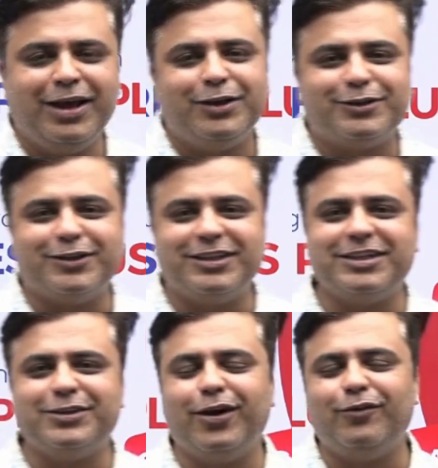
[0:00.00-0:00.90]
So this
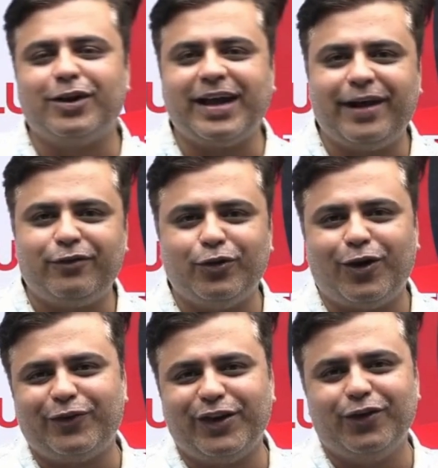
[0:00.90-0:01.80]
is all what I have to
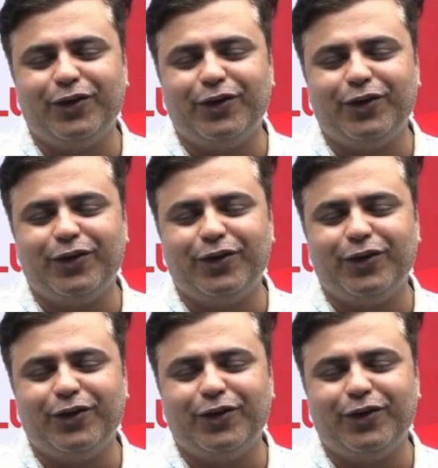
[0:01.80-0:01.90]
offer you.